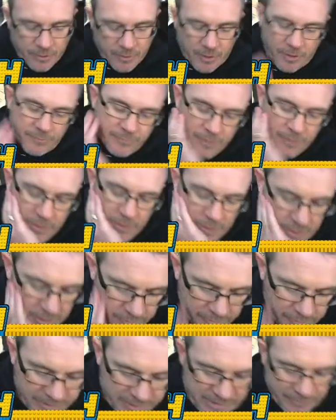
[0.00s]
uh, off.
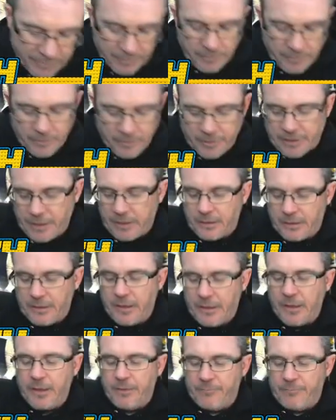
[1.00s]
Wasn't even looking at
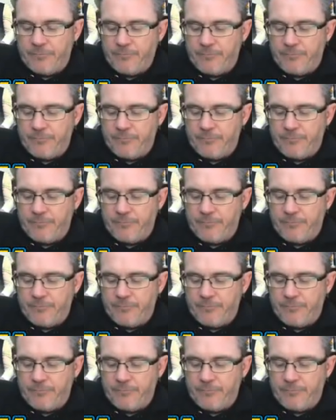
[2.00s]
that.